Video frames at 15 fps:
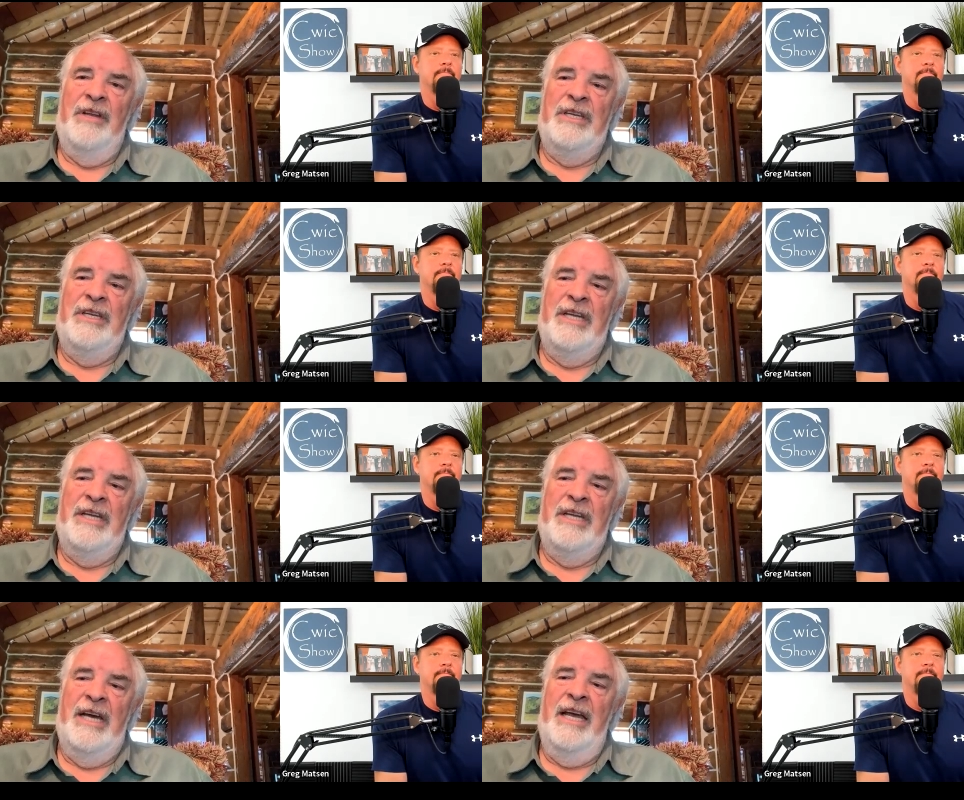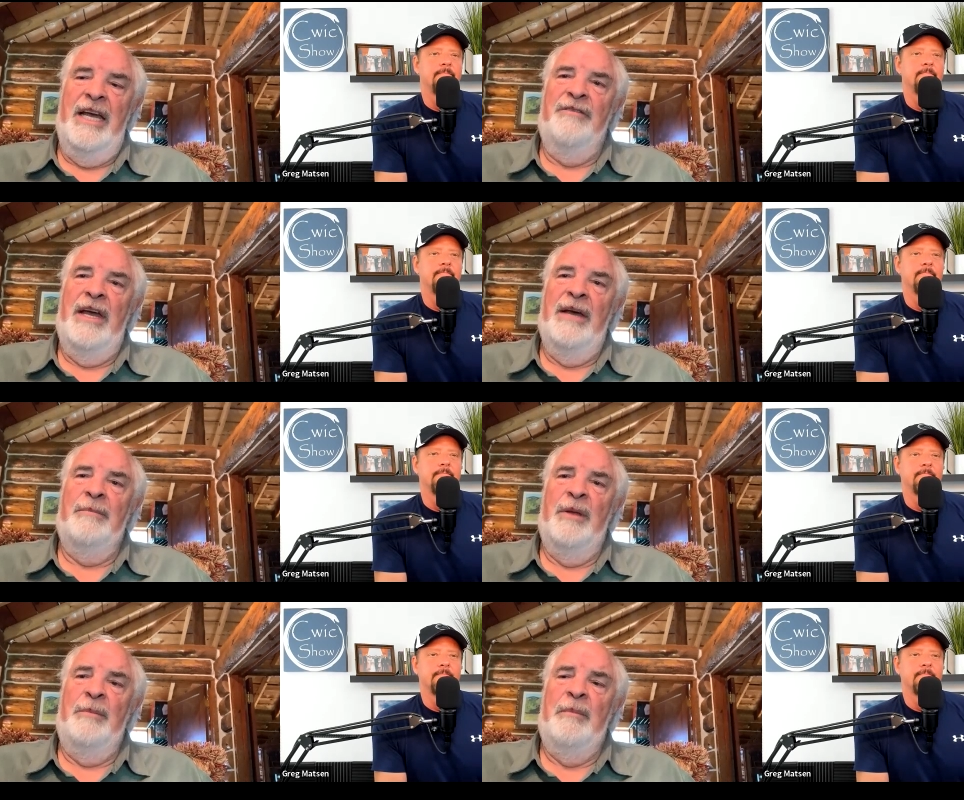Speaker 1: of a dying
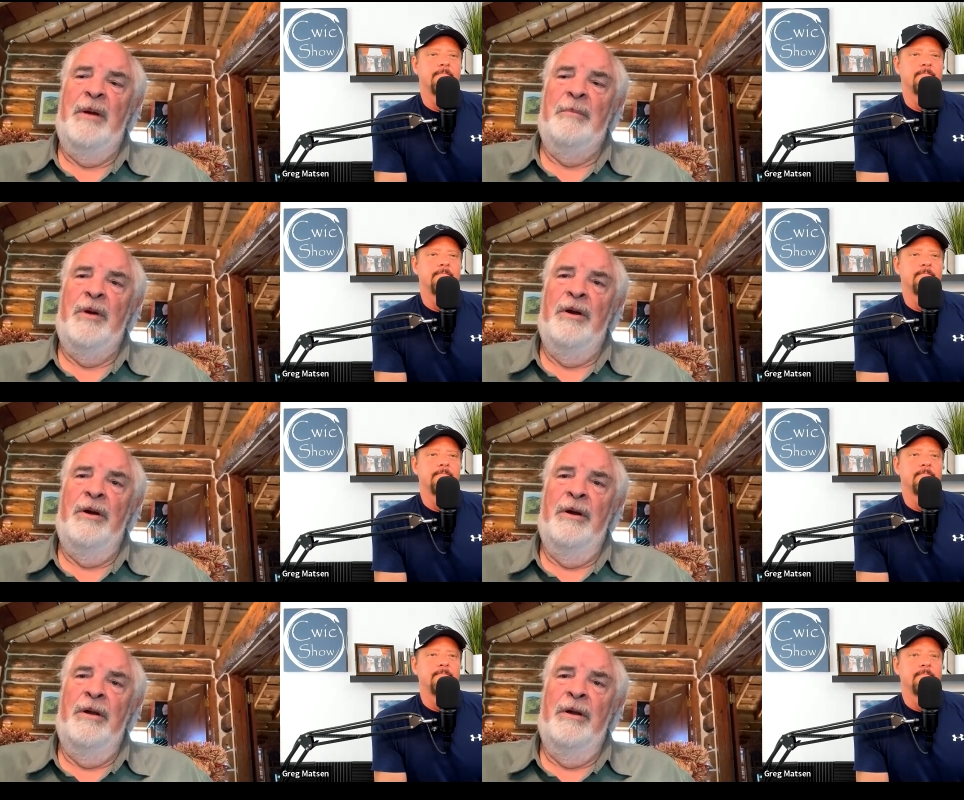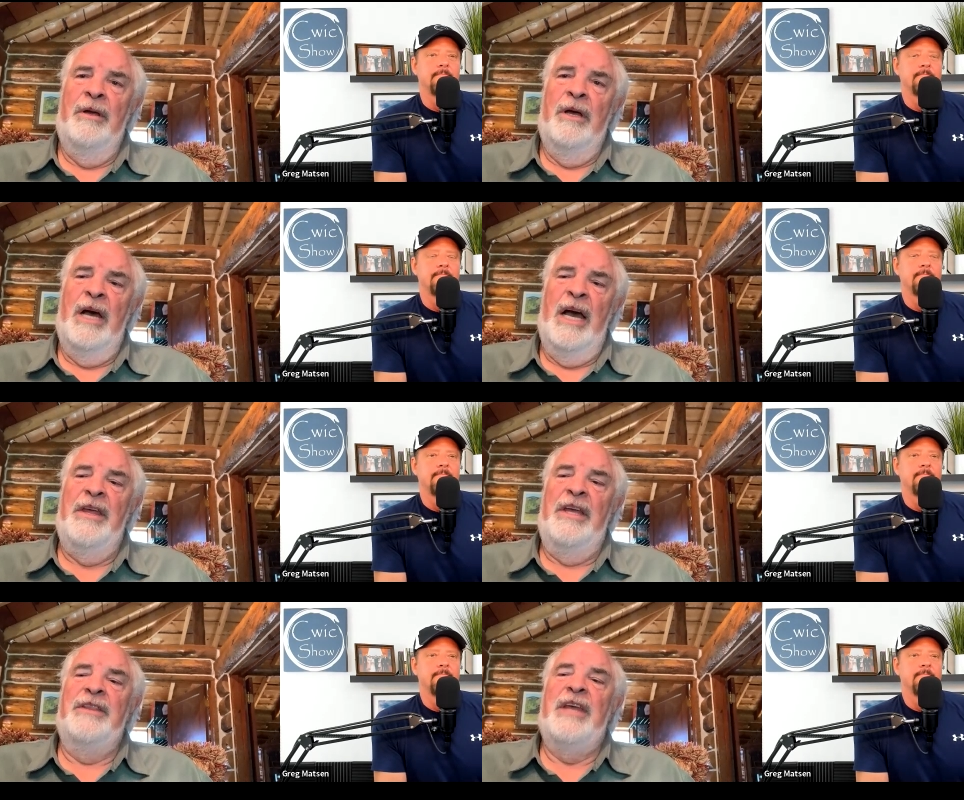family member. I
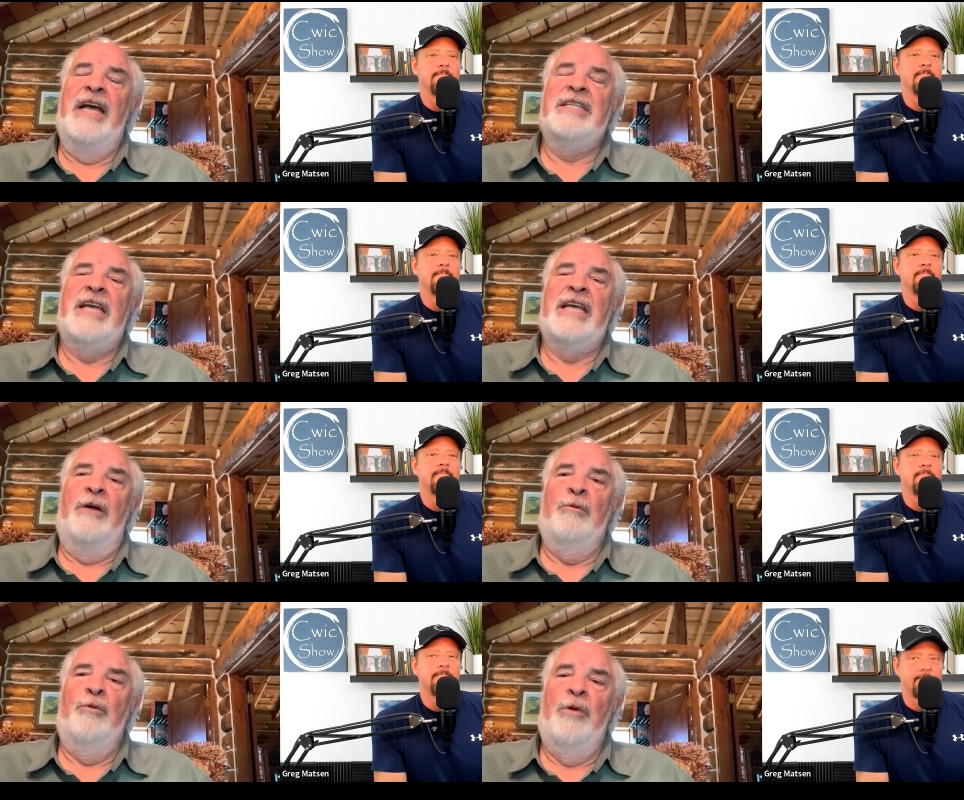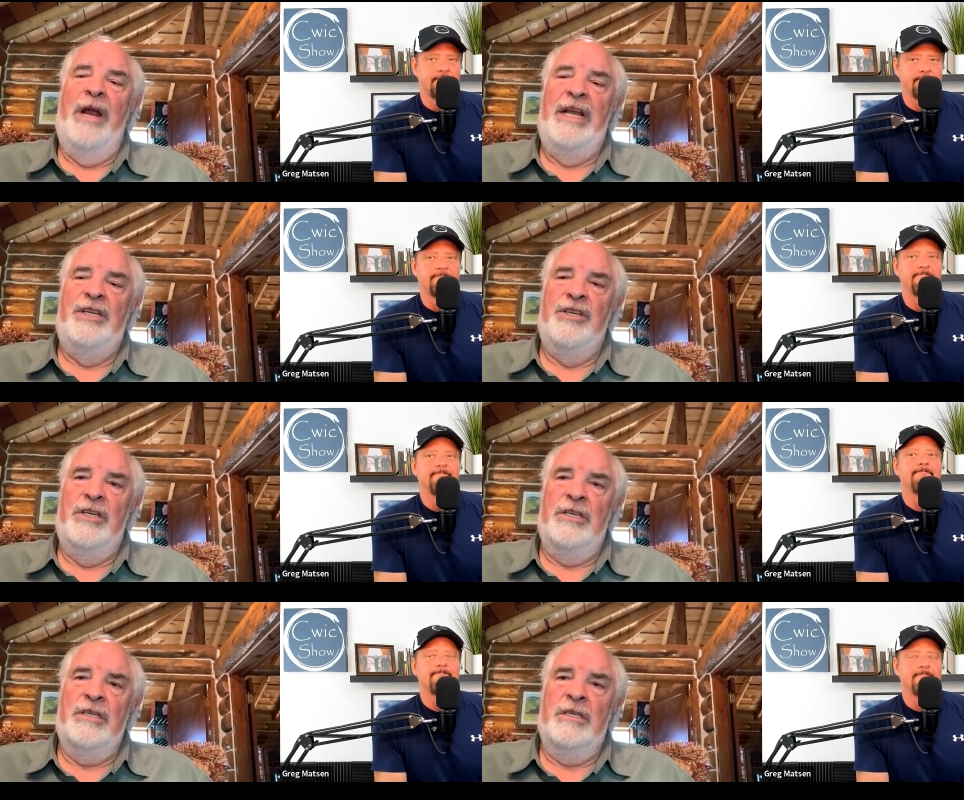think that's
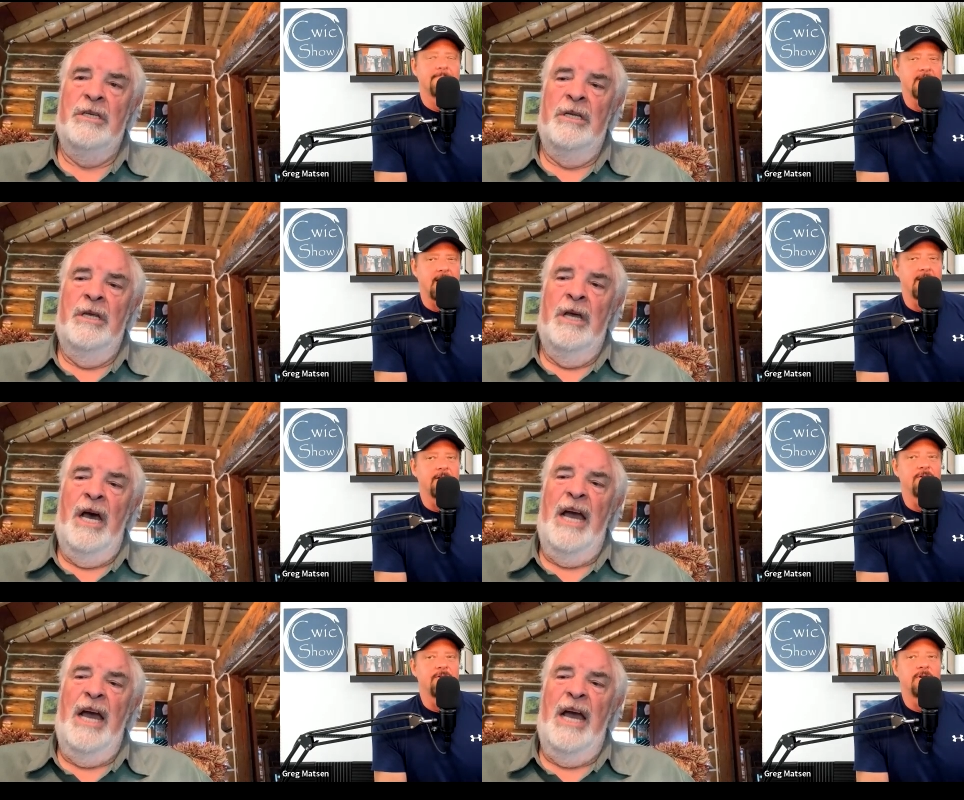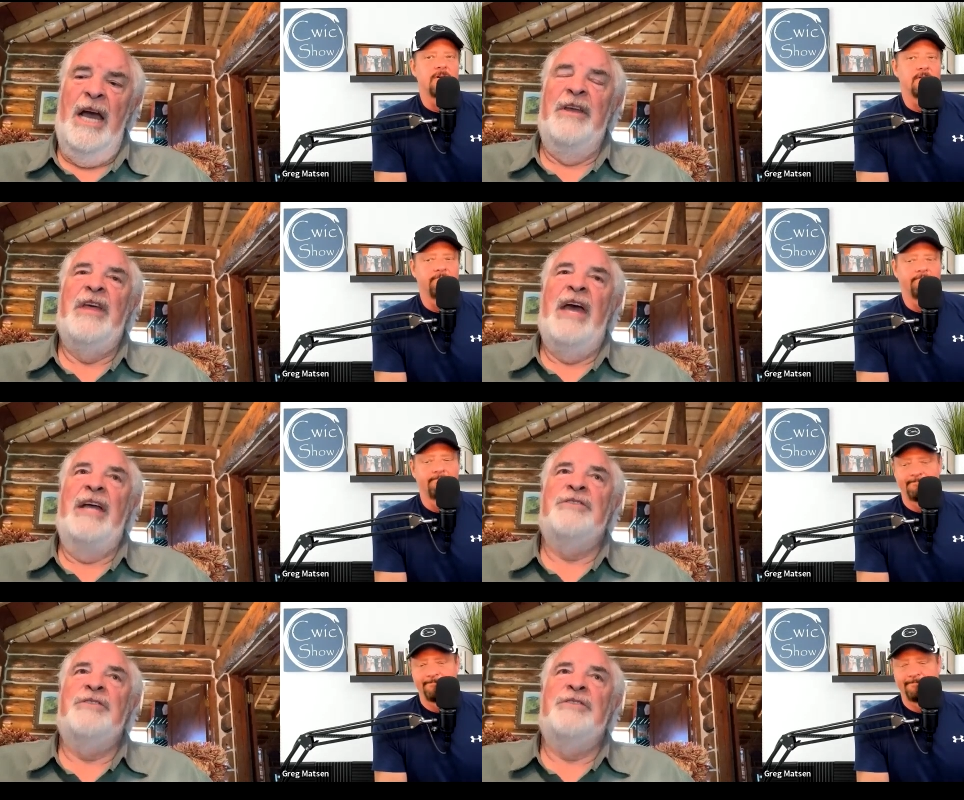outrageous. I, I think
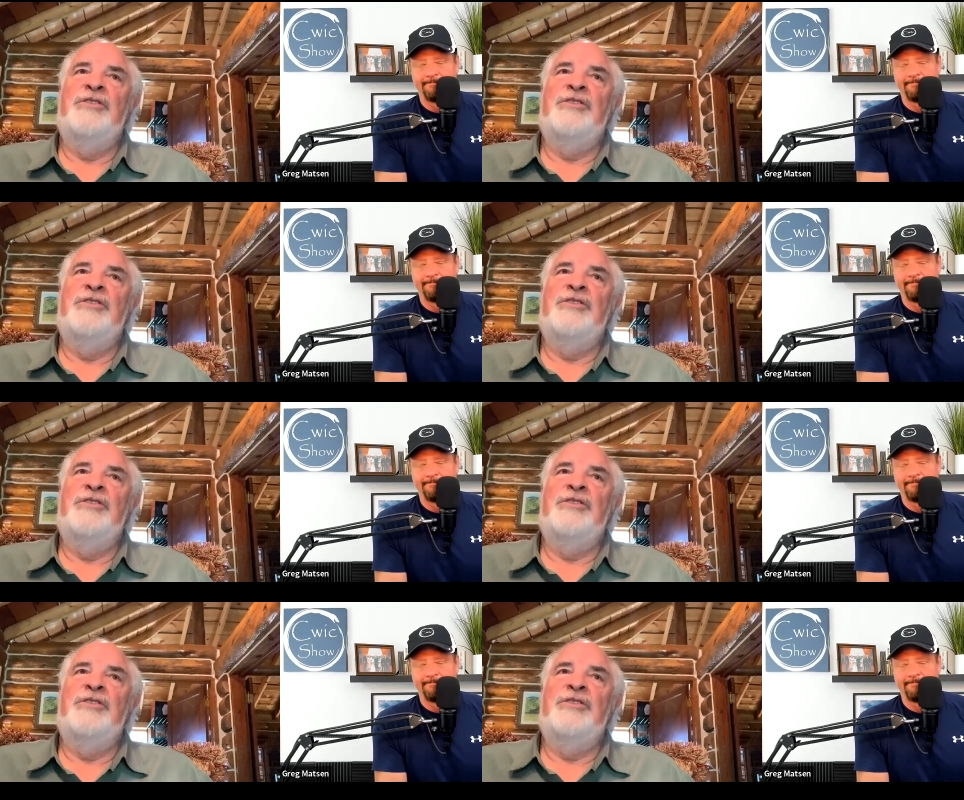that's